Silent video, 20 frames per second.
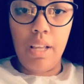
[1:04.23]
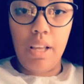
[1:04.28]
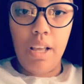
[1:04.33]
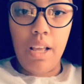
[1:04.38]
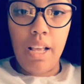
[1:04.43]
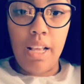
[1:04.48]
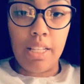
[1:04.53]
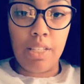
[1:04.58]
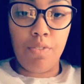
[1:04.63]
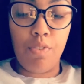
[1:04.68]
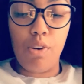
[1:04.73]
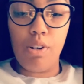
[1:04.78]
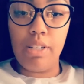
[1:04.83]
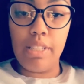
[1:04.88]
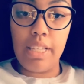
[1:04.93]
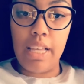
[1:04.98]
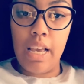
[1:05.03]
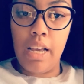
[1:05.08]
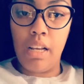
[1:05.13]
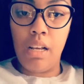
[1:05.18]
as far
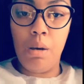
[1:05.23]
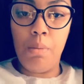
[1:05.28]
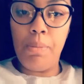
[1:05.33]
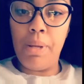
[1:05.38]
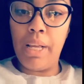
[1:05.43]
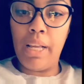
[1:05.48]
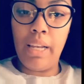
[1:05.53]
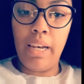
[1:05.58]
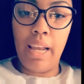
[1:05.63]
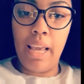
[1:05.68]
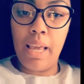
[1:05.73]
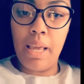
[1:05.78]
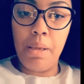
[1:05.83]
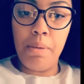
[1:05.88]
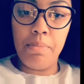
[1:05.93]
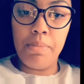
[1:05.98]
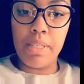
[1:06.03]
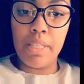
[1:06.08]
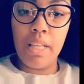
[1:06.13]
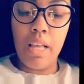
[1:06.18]
as incoming
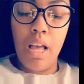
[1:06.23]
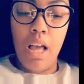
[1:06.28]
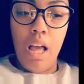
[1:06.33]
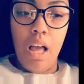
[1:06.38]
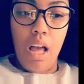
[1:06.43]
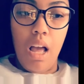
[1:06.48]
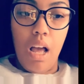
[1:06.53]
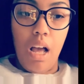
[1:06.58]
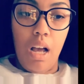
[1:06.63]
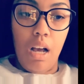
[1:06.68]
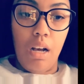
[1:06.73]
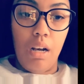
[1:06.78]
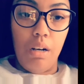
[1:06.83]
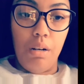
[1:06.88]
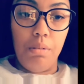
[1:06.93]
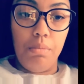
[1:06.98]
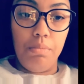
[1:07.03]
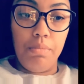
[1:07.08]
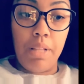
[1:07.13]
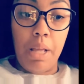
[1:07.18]
claims
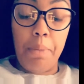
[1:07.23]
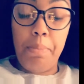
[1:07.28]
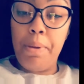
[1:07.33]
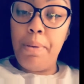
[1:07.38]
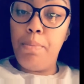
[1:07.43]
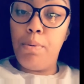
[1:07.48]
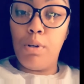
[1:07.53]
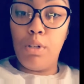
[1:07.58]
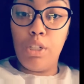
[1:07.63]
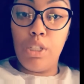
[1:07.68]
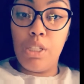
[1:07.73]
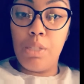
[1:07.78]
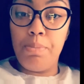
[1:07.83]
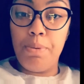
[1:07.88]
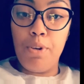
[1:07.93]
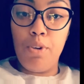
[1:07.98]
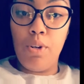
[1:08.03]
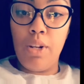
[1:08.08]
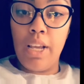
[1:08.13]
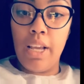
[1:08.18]
that people are
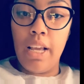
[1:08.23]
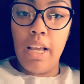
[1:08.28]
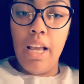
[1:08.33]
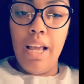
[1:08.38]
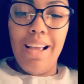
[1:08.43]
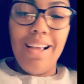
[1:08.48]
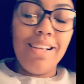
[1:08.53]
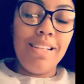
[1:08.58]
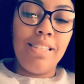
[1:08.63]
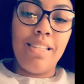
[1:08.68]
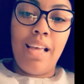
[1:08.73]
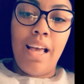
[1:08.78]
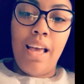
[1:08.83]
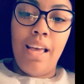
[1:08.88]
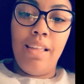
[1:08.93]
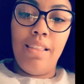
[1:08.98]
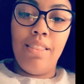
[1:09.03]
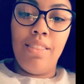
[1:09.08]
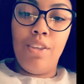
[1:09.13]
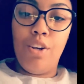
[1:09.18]
disputing, is
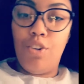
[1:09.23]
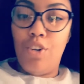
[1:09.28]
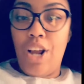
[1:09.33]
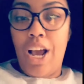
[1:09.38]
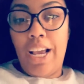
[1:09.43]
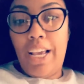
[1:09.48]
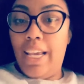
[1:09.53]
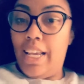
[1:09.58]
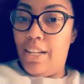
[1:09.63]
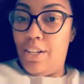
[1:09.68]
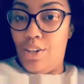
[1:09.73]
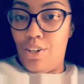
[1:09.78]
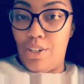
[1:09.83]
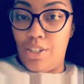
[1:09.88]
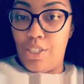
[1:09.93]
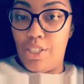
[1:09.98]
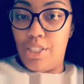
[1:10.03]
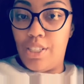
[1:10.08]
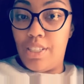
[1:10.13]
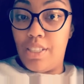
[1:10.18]
that they're not getting
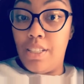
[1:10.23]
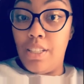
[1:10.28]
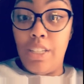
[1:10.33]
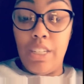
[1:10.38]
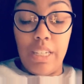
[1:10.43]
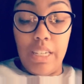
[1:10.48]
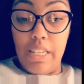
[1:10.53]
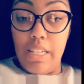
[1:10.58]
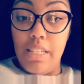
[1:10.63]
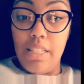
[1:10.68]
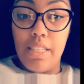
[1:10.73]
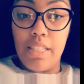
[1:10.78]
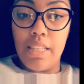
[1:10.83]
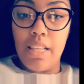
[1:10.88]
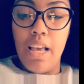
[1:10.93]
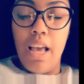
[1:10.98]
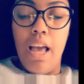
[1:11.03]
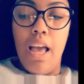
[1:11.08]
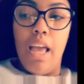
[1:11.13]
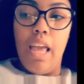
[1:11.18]
their goods.
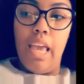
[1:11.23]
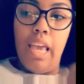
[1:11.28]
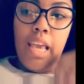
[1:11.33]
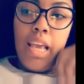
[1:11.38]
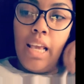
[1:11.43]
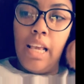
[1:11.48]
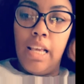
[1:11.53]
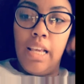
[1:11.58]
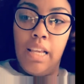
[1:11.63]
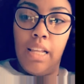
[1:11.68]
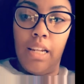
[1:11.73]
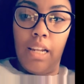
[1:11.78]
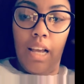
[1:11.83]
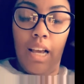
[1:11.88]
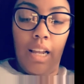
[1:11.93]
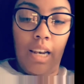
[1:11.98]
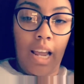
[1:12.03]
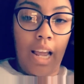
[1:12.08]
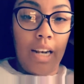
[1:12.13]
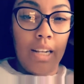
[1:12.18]
And
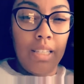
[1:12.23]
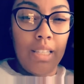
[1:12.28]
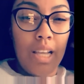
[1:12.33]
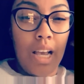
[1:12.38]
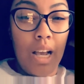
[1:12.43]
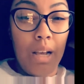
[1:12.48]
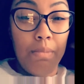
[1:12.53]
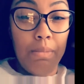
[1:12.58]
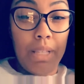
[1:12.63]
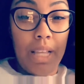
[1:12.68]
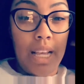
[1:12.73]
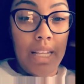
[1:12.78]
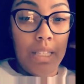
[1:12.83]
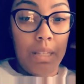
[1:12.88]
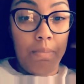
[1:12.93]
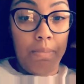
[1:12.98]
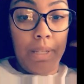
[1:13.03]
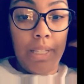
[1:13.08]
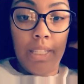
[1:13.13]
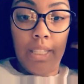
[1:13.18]
a lot of times as
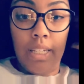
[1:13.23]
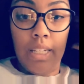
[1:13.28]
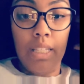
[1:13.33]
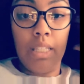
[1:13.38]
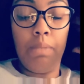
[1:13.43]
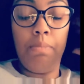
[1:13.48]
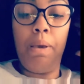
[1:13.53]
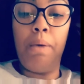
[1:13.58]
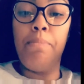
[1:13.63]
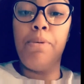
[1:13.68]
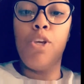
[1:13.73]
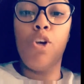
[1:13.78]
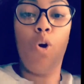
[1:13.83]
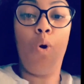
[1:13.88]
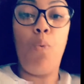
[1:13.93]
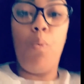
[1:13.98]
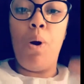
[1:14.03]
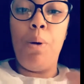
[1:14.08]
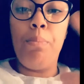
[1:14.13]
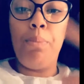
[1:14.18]
a business, maybe you're
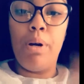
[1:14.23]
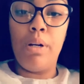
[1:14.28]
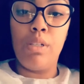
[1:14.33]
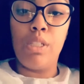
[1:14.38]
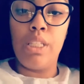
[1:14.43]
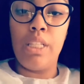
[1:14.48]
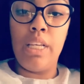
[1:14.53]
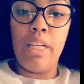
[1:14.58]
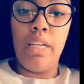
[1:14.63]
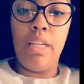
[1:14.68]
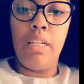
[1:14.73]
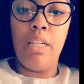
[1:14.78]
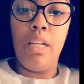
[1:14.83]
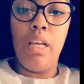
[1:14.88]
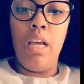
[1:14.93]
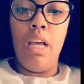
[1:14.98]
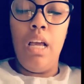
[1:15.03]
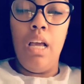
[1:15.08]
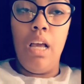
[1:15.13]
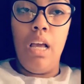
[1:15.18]
a one-person
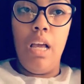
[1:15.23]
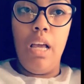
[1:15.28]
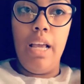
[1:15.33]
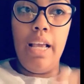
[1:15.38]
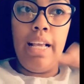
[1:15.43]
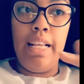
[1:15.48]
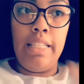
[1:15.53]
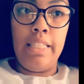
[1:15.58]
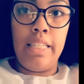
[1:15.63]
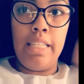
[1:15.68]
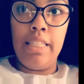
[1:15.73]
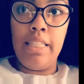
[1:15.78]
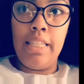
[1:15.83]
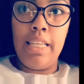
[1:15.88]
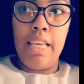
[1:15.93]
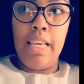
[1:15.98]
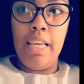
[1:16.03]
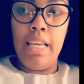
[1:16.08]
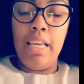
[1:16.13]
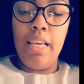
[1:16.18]

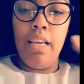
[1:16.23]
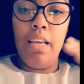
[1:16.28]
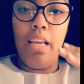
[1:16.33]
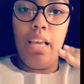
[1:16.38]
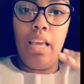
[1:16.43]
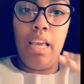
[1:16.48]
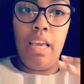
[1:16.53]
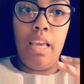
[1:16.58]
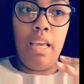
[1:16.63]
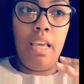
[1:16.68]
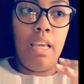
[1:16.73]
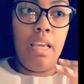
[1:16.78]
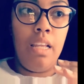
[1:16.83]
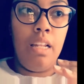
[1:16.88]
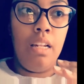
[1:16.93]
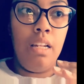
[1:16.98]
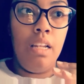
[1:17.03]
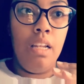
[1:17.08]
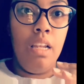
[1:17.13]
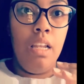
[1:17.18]
entity
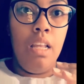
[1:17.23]
and